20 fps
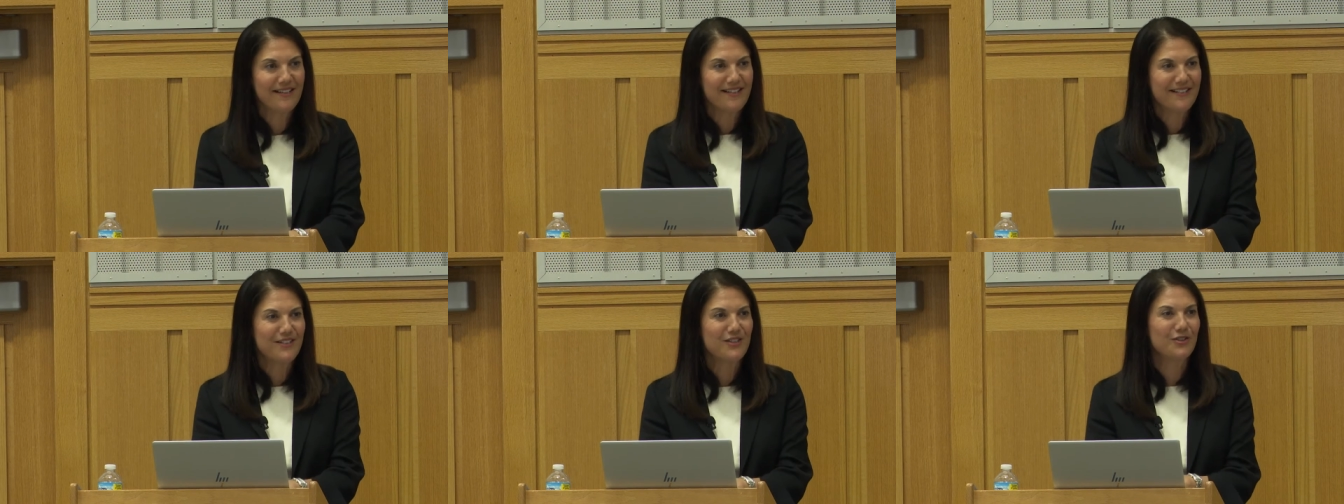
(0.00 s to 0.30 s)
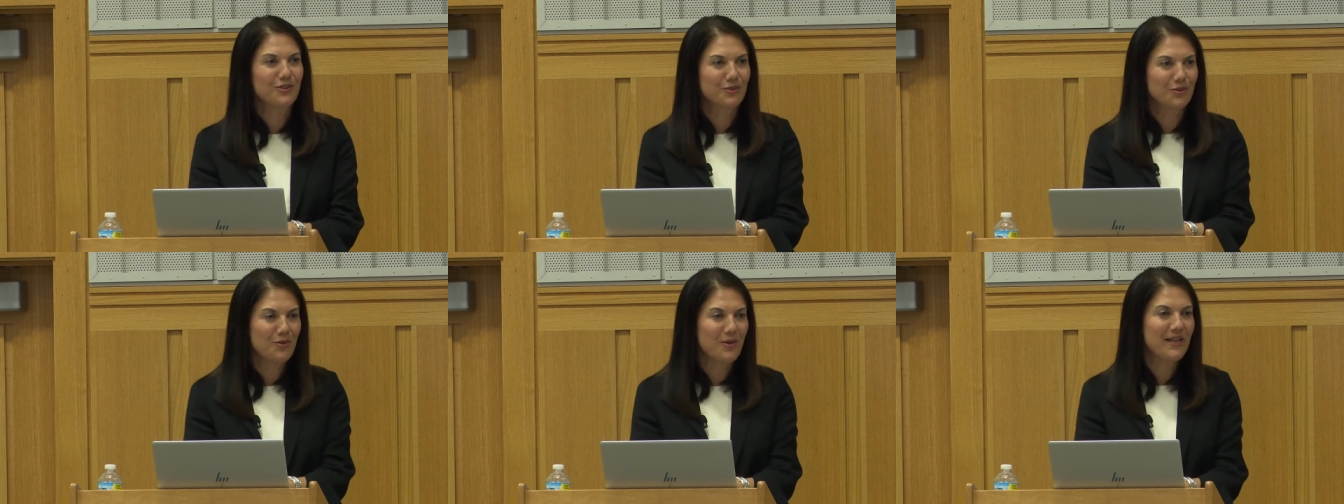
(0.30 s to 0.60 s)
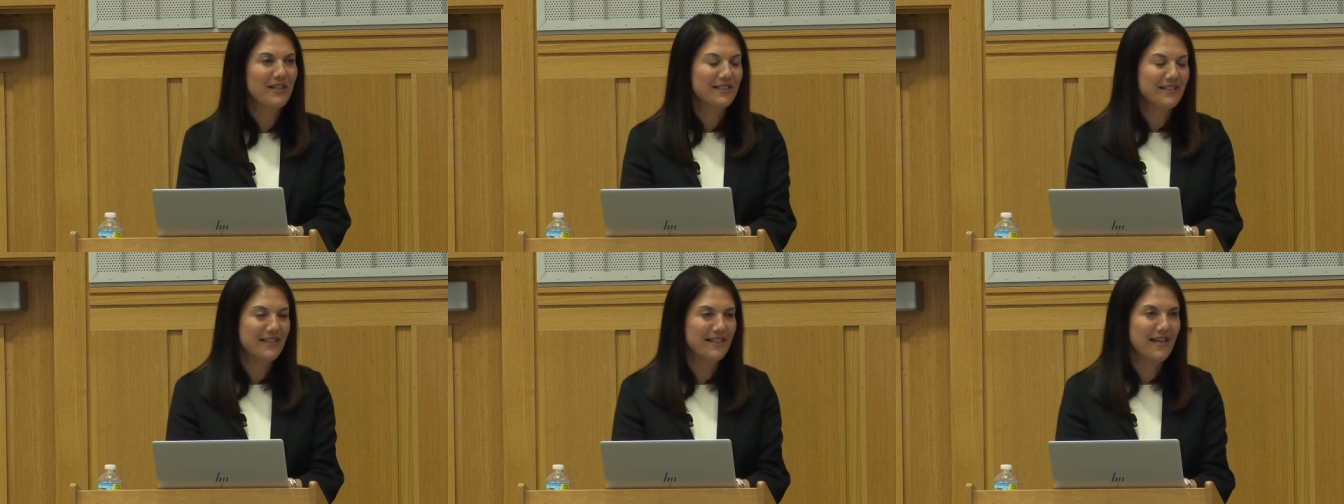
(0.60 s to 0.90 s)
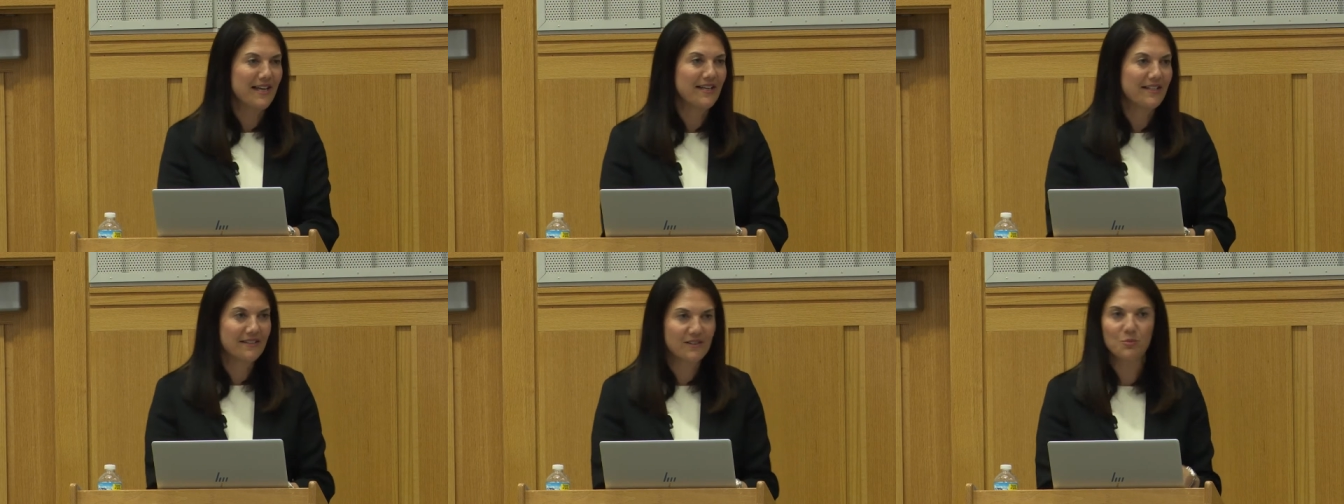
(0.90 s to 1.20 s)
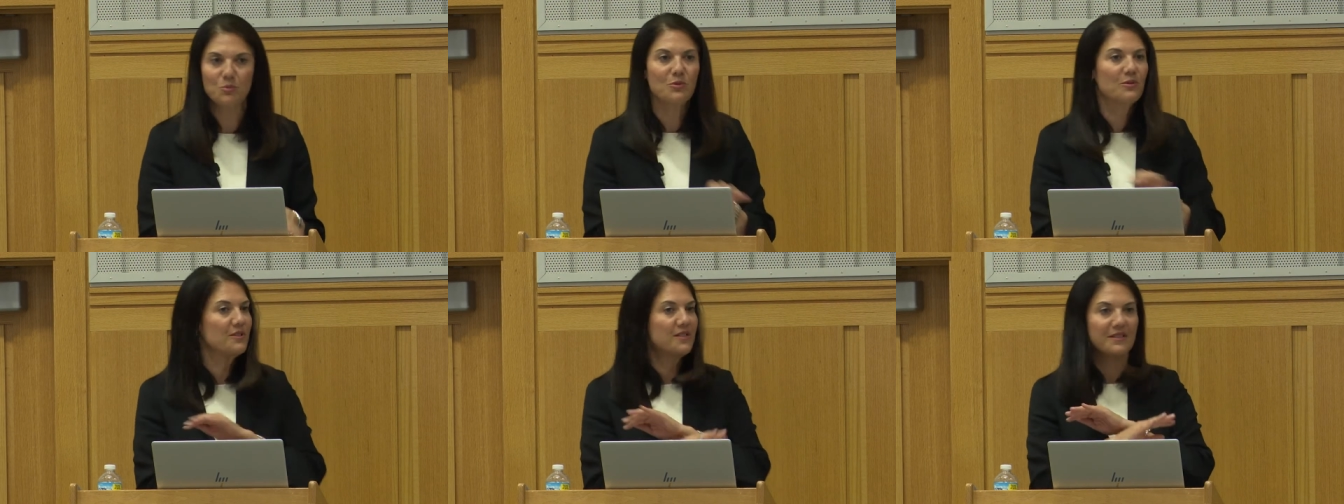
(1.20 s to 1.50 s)
digital credit today is
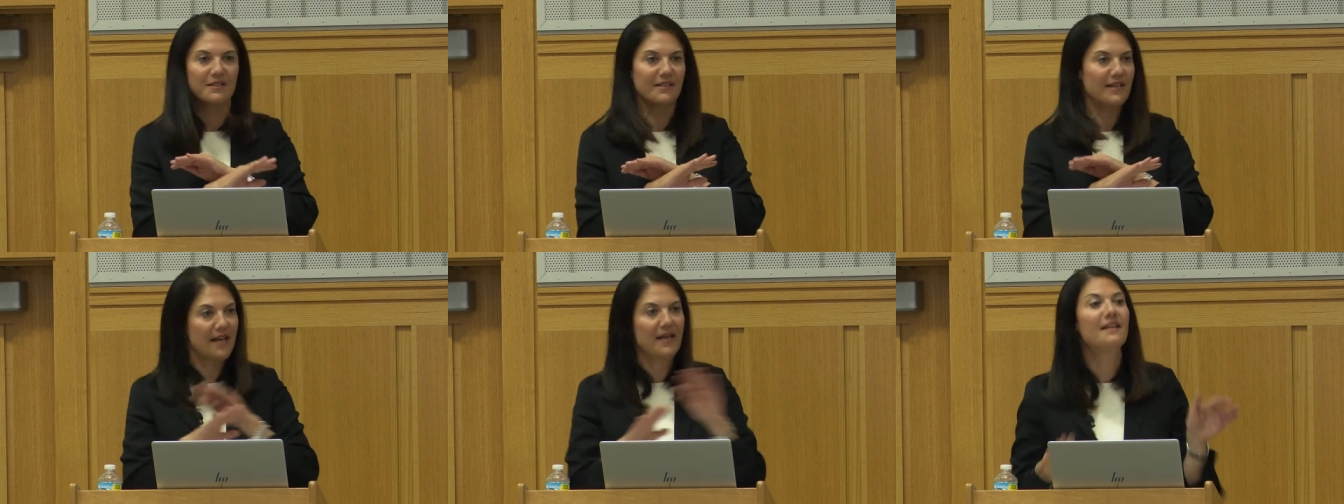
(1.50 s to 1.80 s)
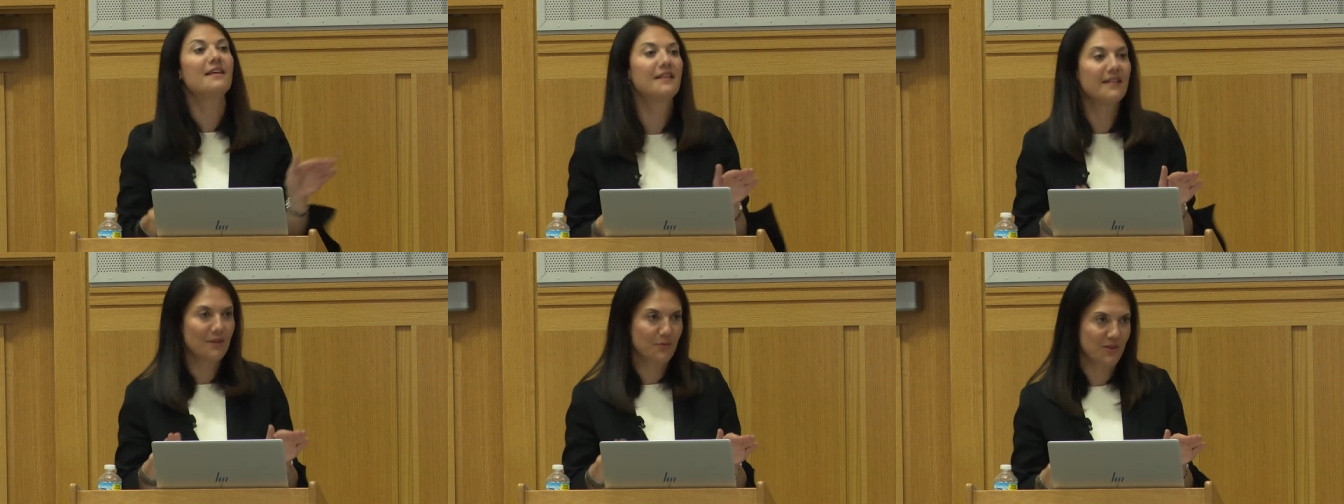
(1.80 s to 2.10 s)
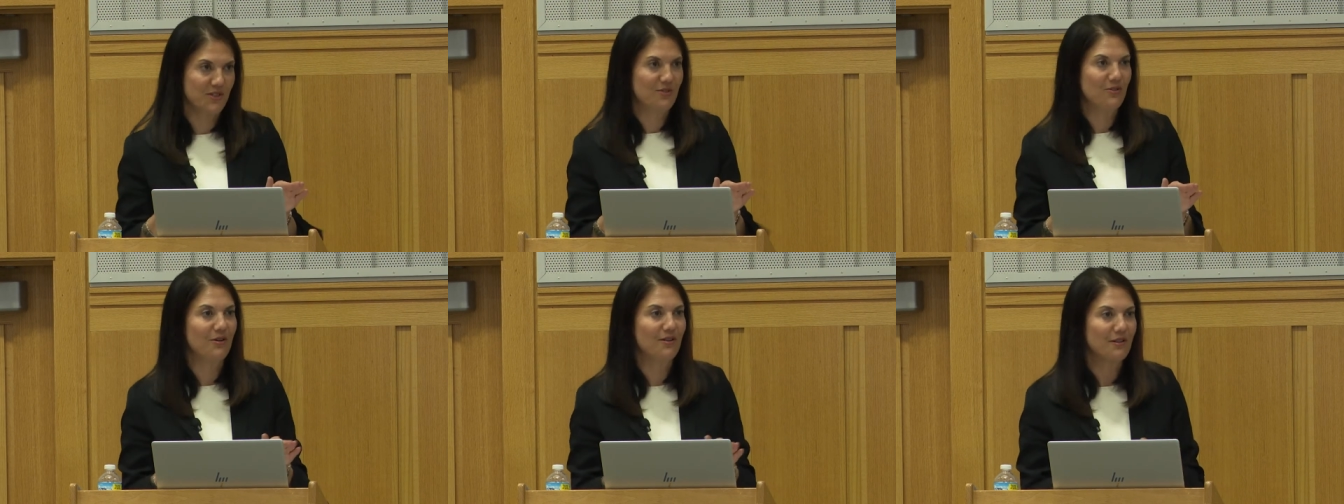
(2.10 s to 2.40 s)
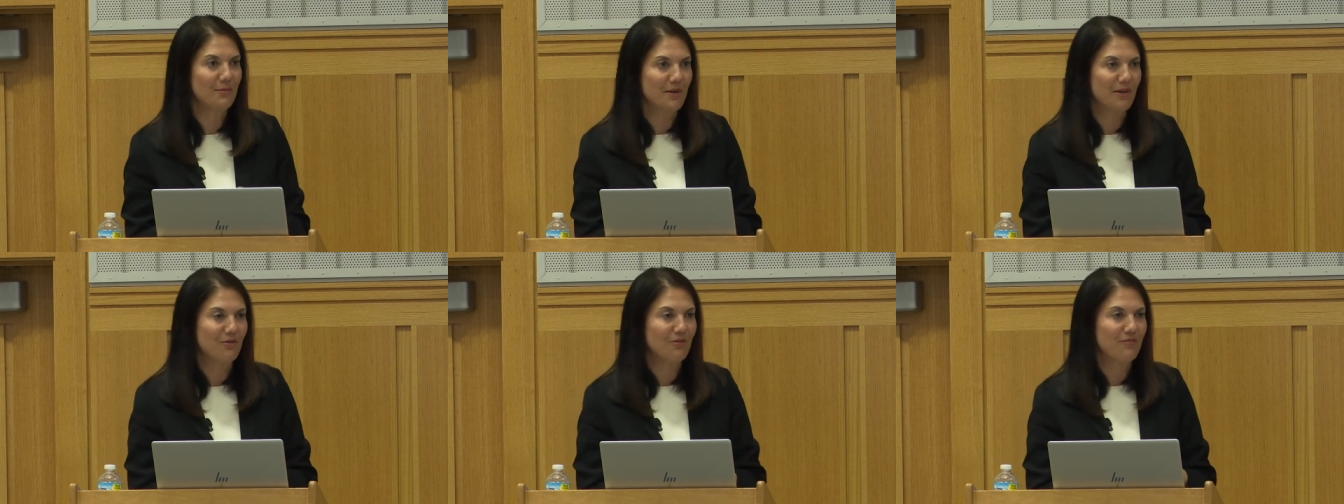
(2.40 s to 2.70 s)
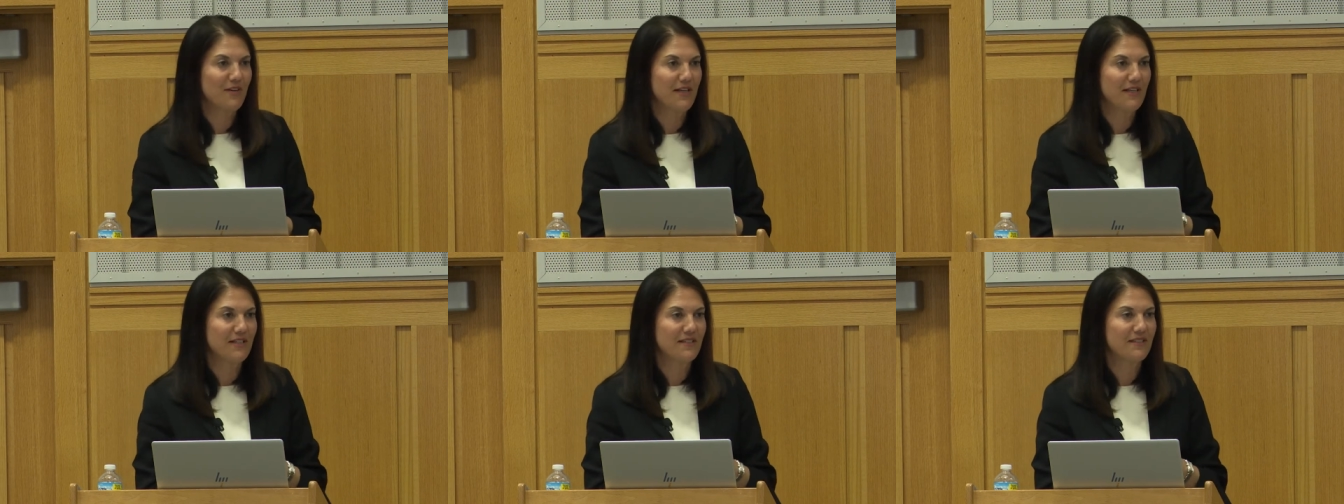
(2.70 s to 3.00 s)
worse than anything we saw in the
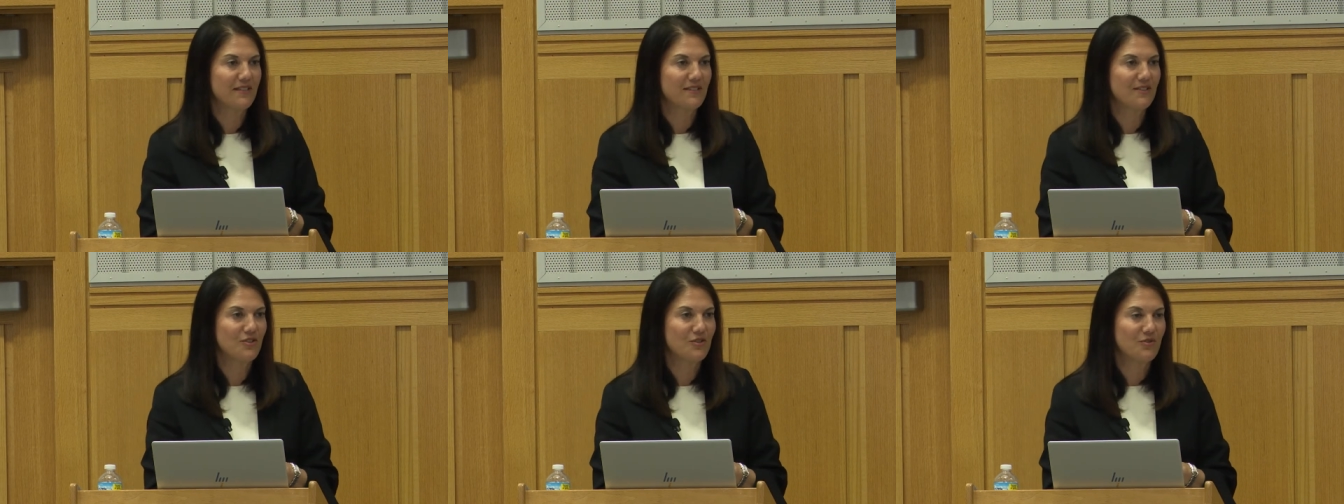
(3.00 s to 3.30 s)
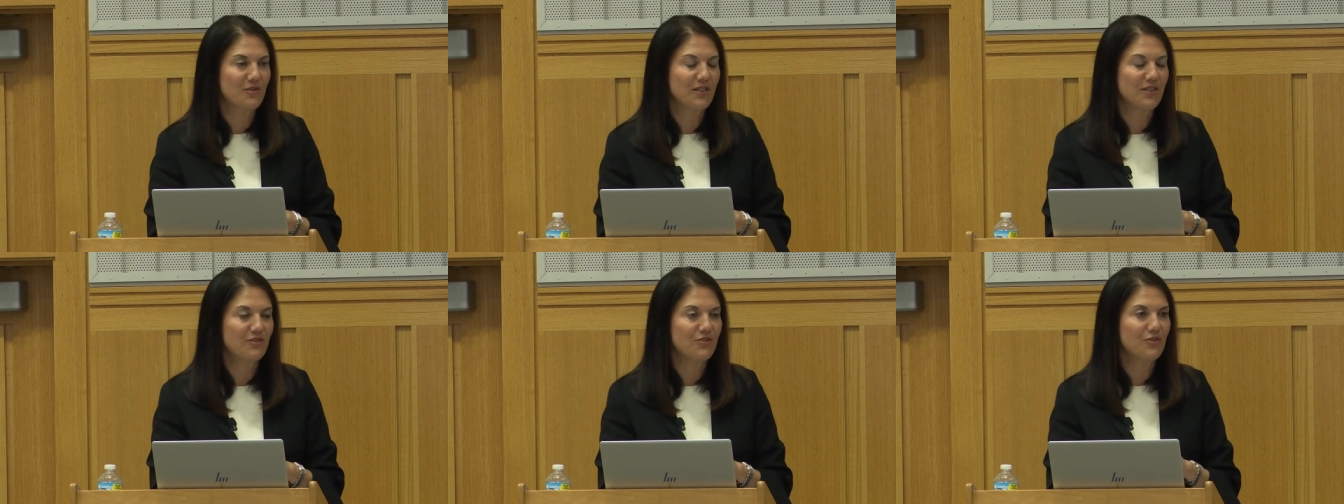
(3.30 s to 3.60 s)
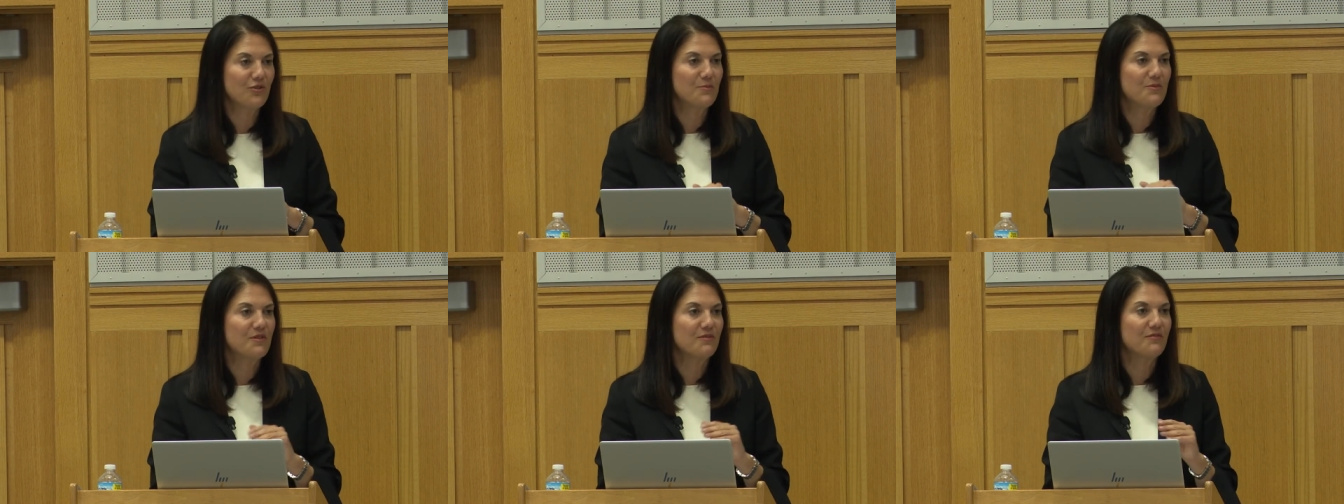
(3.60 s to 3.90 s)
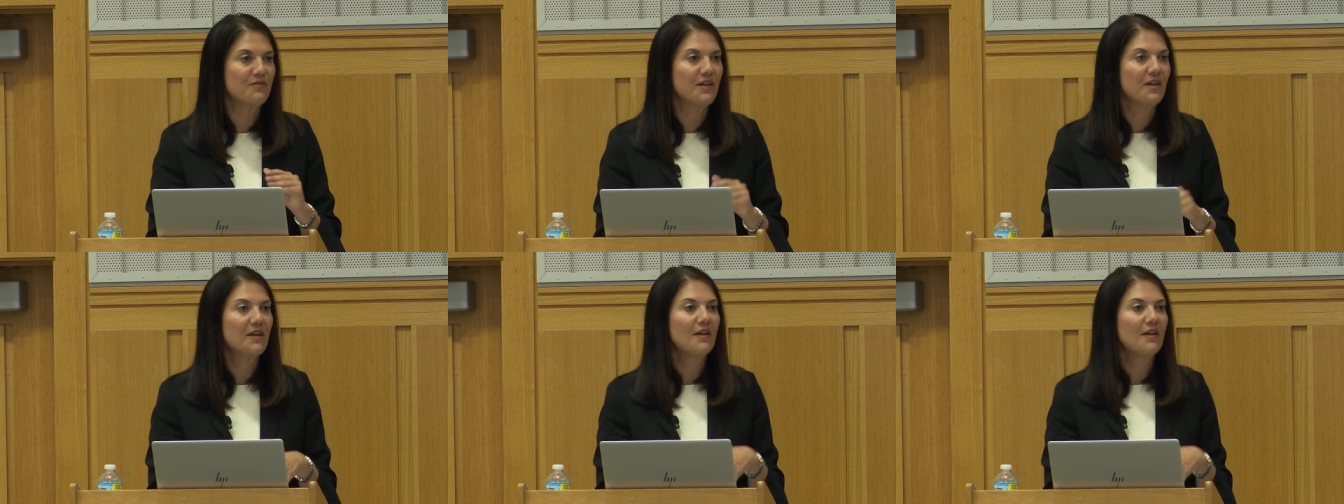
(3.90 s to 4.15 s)
microfinance industry in terms of